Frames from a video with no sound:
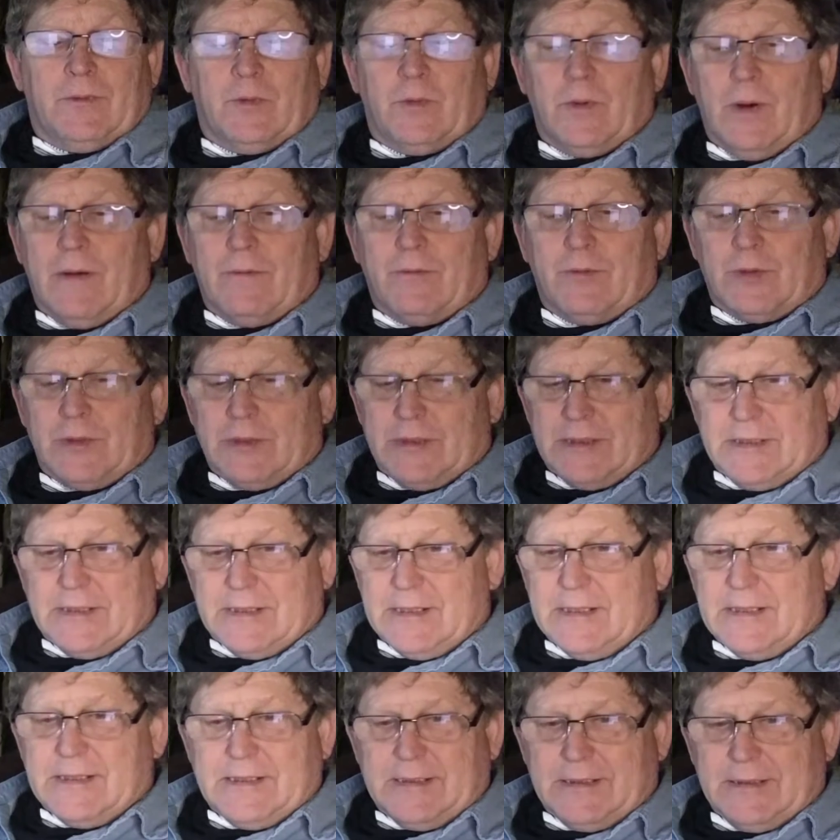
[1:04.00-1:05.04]
who ever
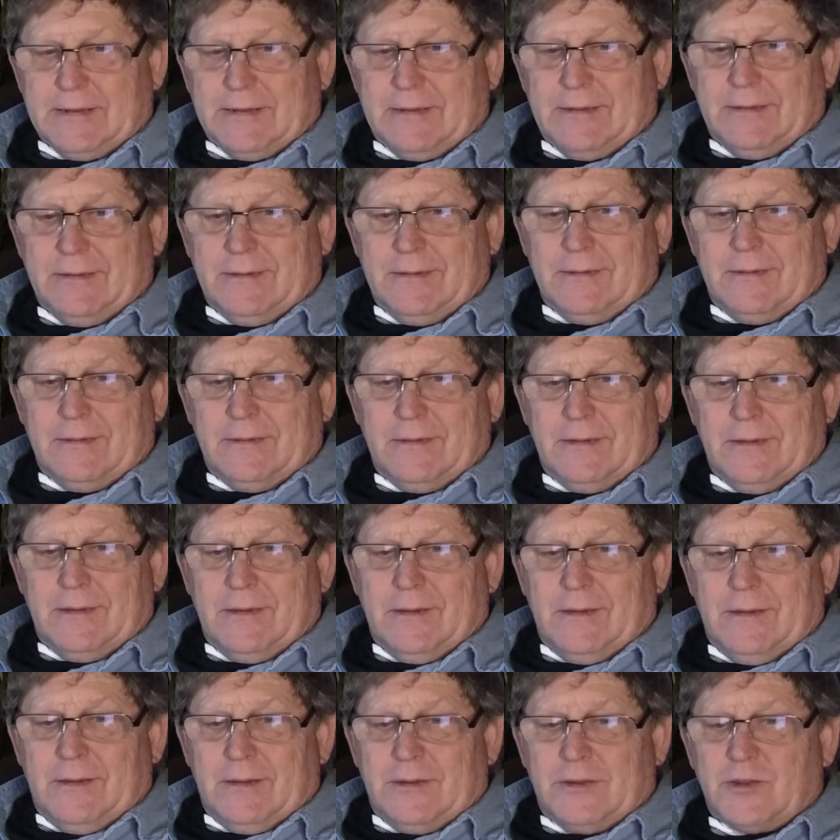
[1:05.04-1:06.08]
existed.
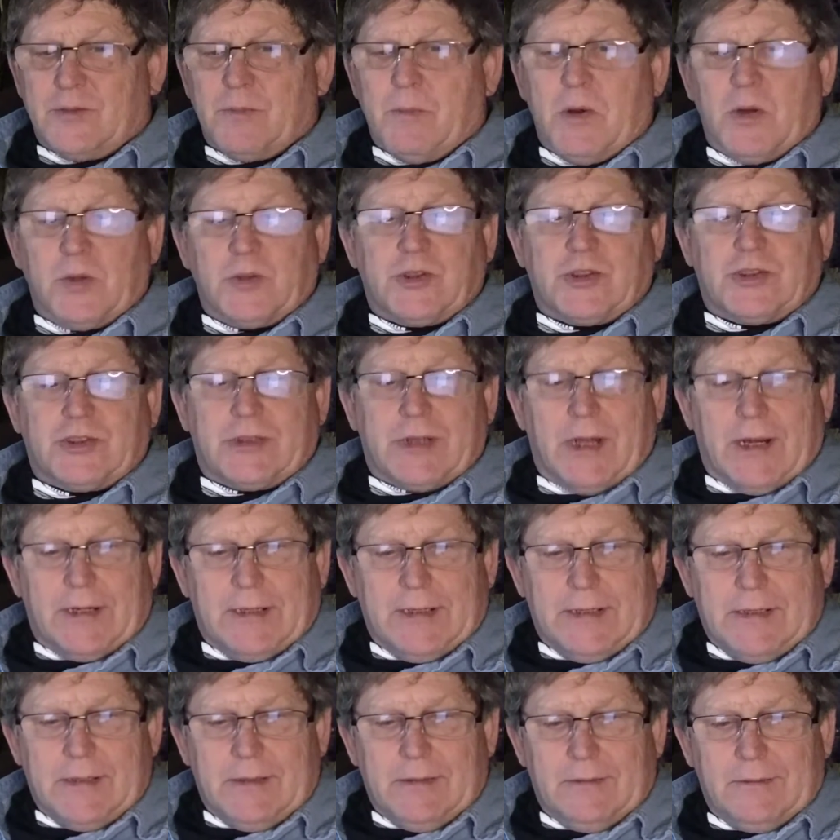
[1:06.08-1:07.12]
He's the most
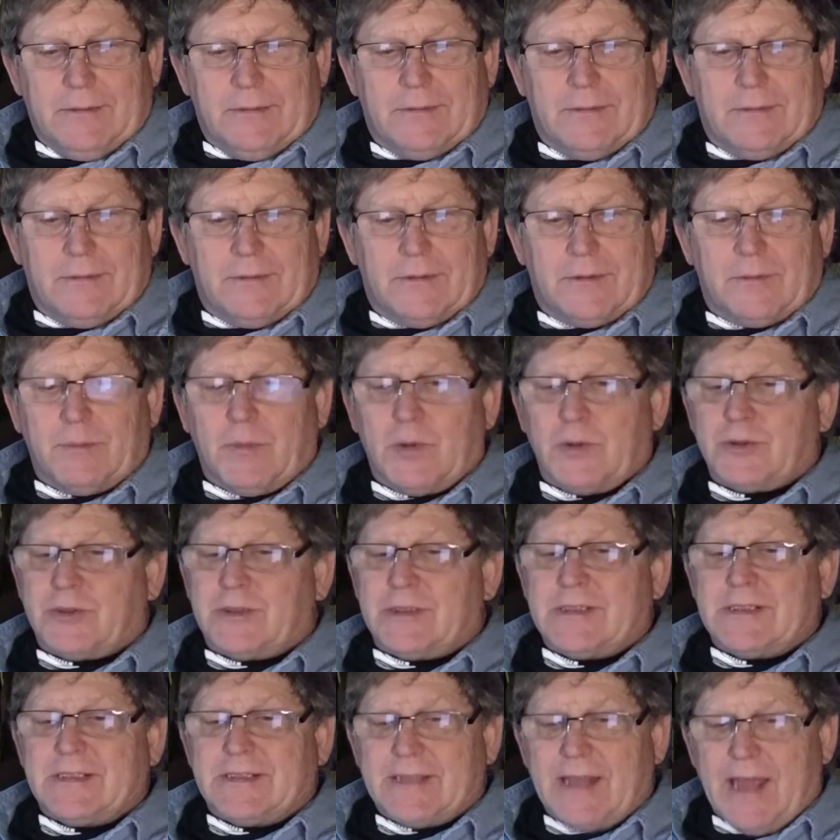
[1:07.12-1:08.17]
studied, the most
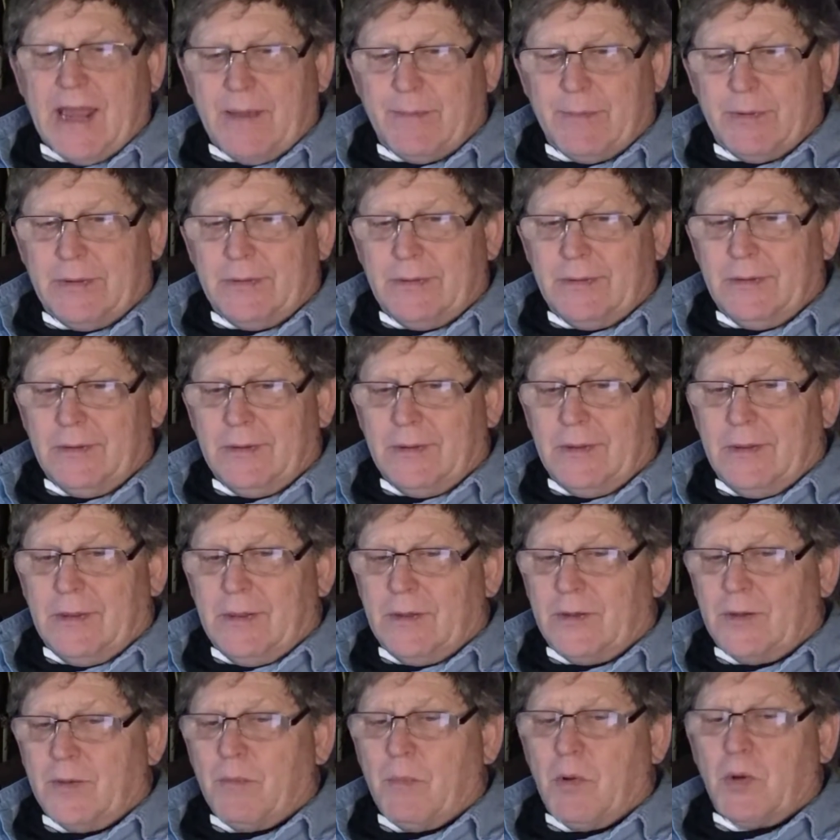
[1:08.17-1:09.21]
examined,
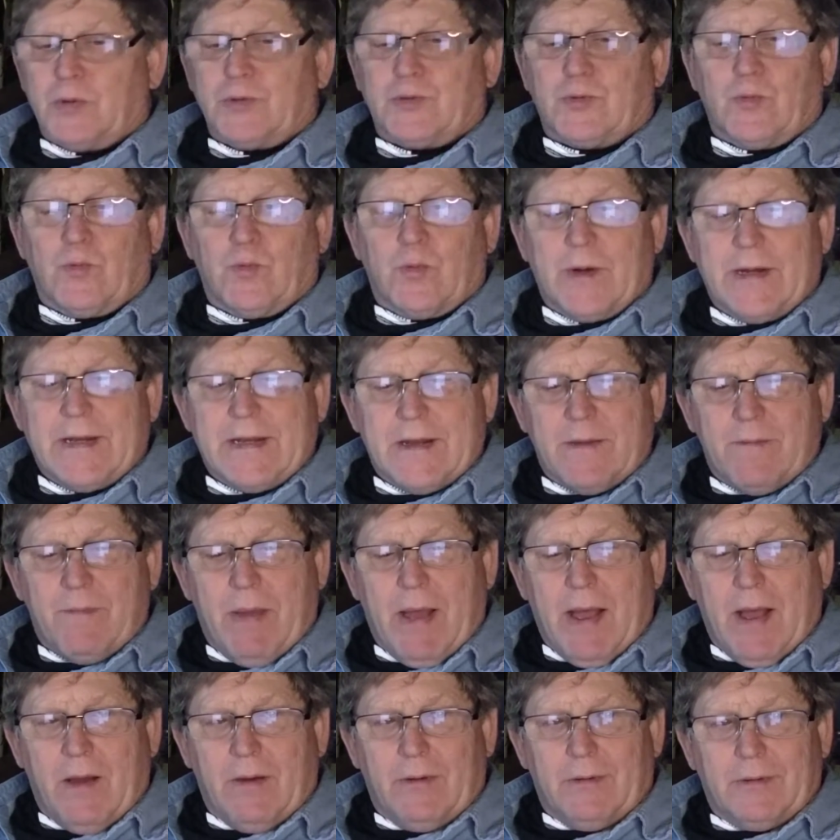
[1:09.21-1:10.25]
the most written
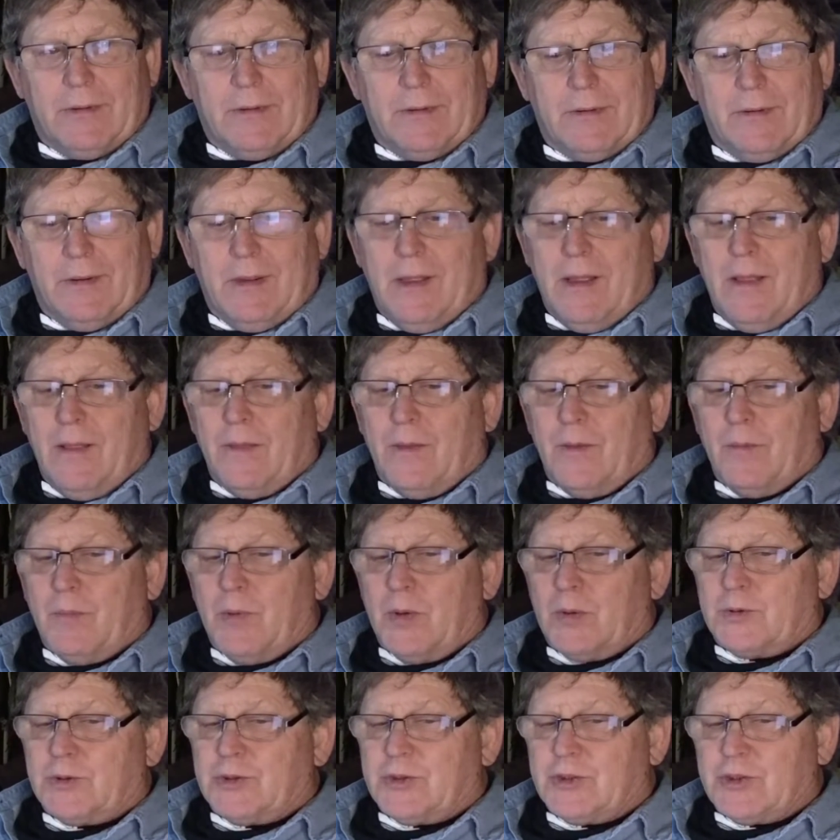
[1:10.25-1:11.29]
about, the
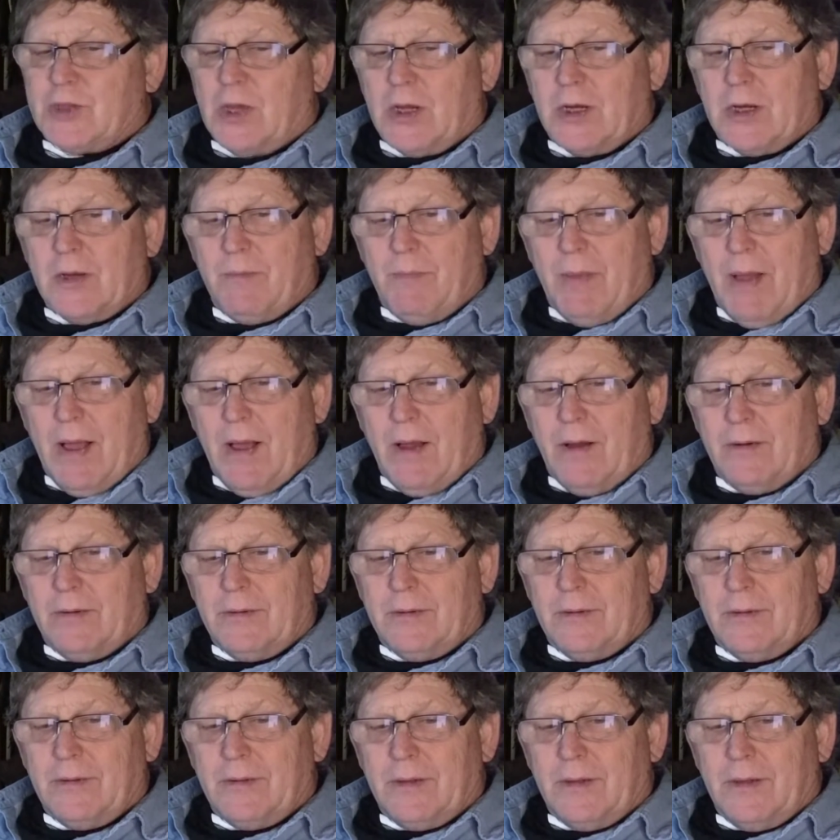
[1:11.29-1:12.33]
most sung about,
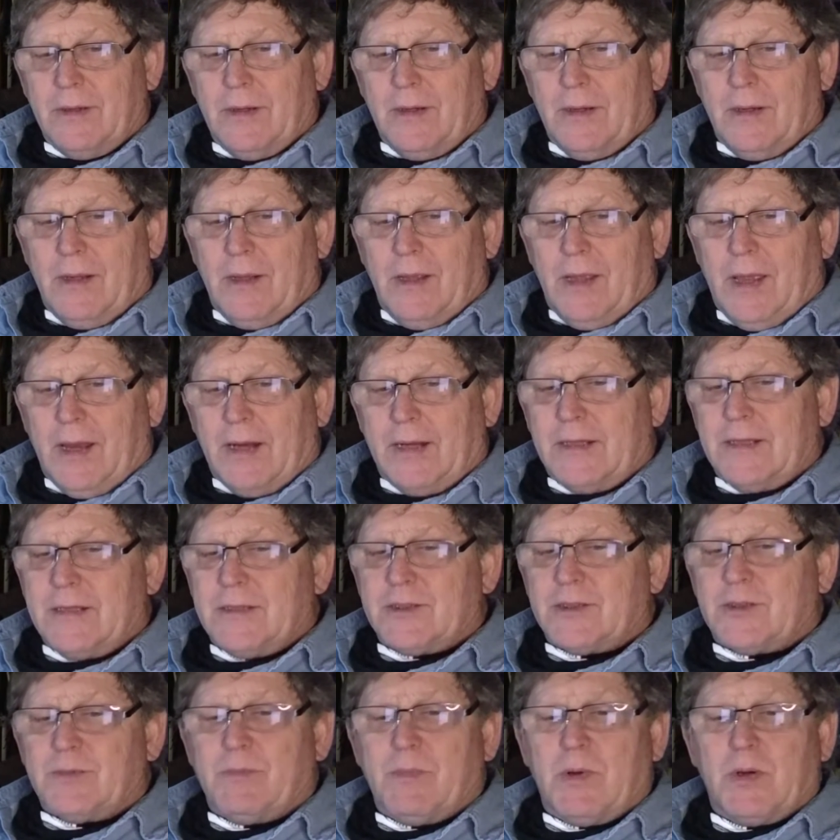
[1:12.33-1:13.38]
and he
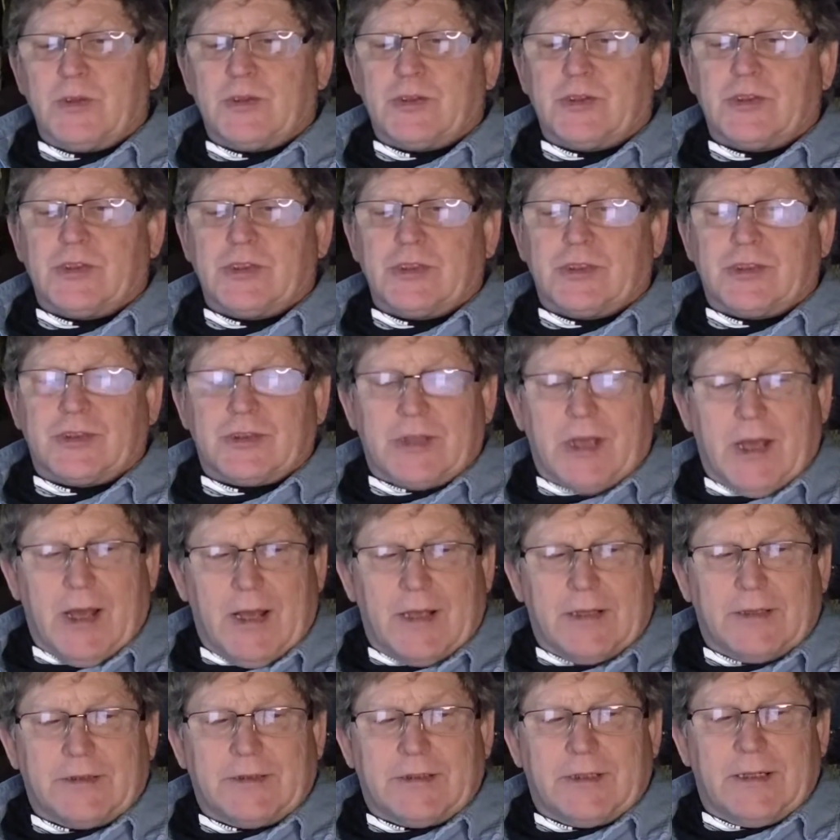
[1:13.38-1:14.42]
is the most
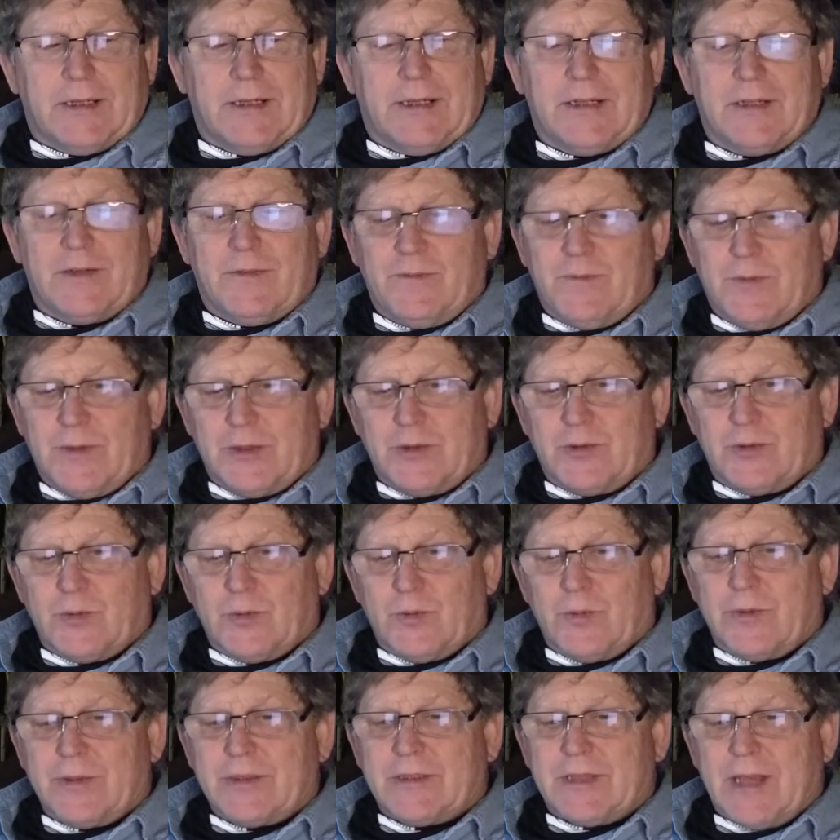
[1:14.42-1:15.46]
discussed
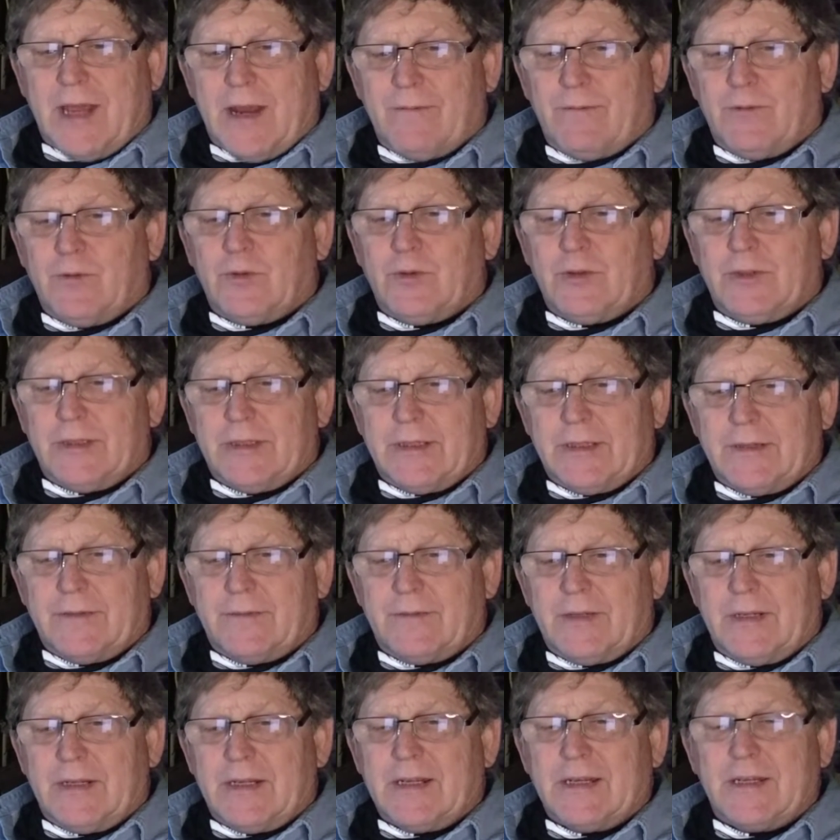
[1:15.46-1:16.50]
individual that's ever
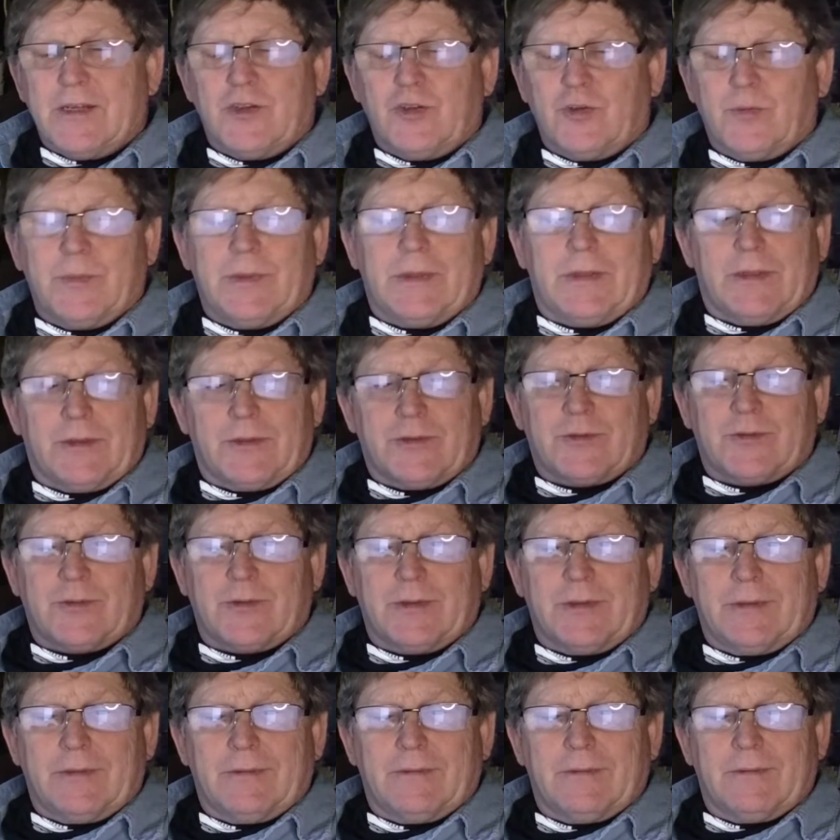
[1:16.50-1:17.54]
lived in human
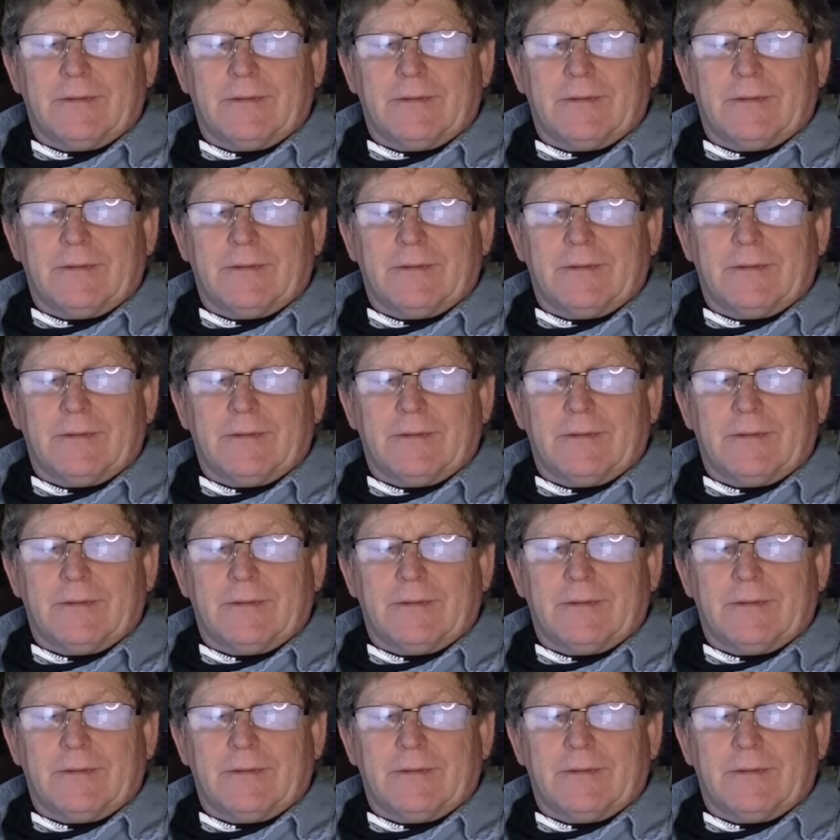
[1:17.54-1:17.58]
history.